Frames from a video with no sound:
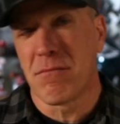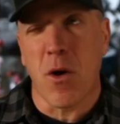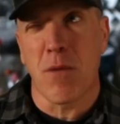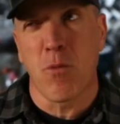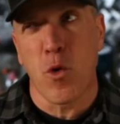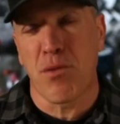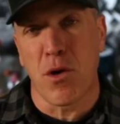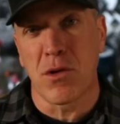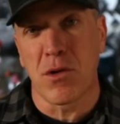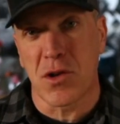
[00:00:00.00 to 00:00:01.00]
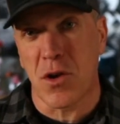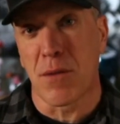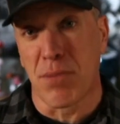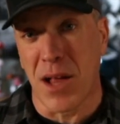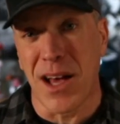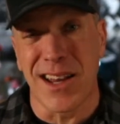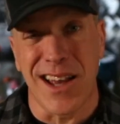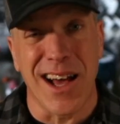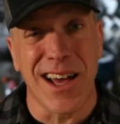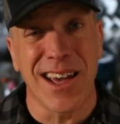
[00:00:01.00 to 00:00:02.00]
are more prone to turn a blind
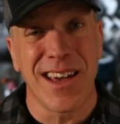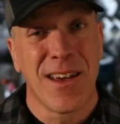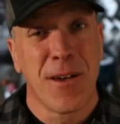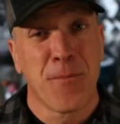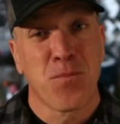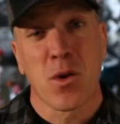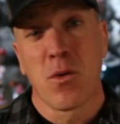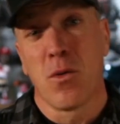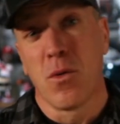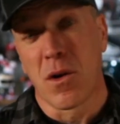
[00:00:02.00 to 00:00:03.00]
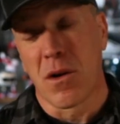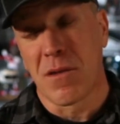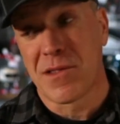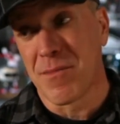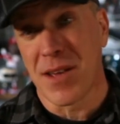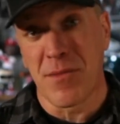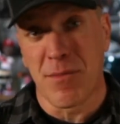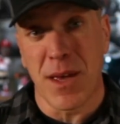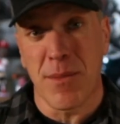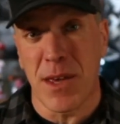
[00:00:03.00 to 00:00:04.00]
eye, or
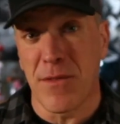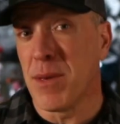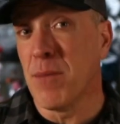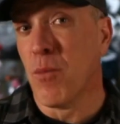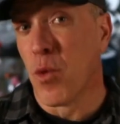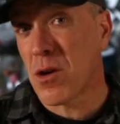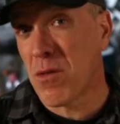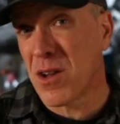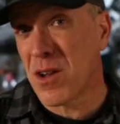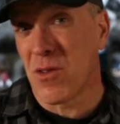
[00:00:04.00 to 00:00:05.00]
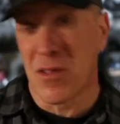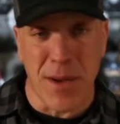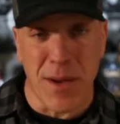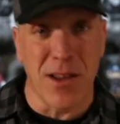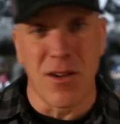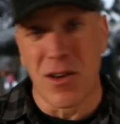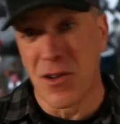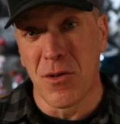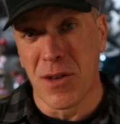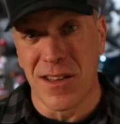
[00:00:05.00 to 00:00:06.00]
sometimes maybe even be more critical depending
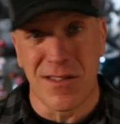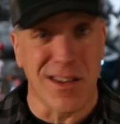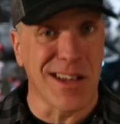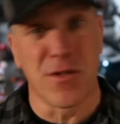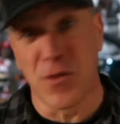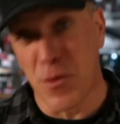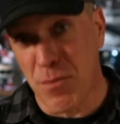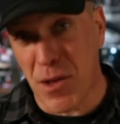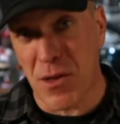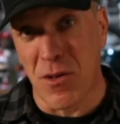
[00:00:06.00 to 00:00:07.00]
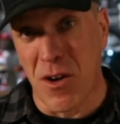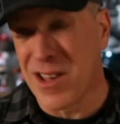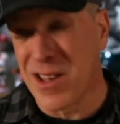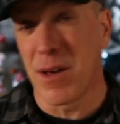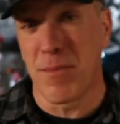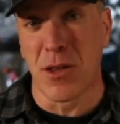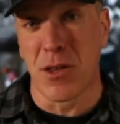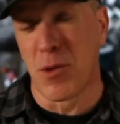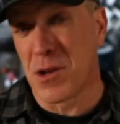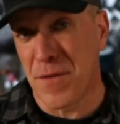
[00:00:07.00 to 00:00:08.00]
on who it is. Like if it's your brother-in-law, he might be a
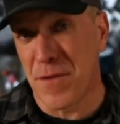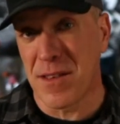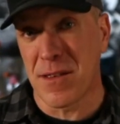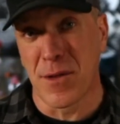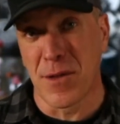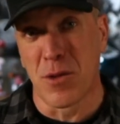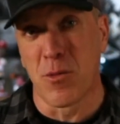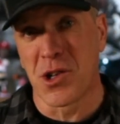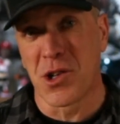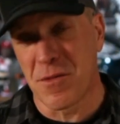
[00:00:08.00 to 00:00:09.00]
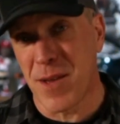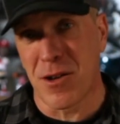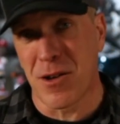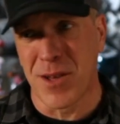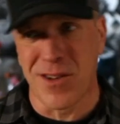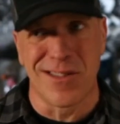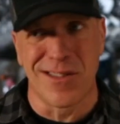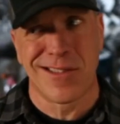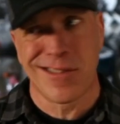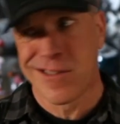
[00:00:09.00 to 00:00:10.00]
little more defensive, a little more judgmental because
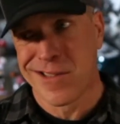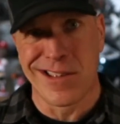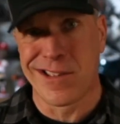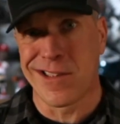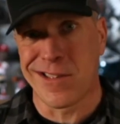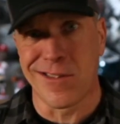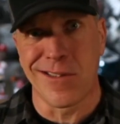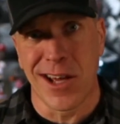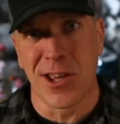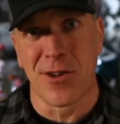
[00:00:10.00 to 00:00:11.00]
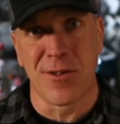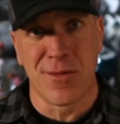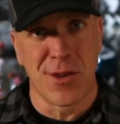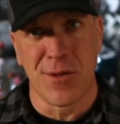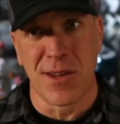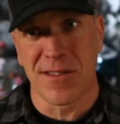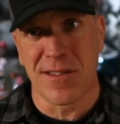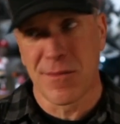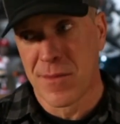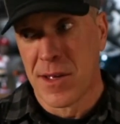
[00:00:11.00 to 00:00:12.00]
it's his sister that you're doing this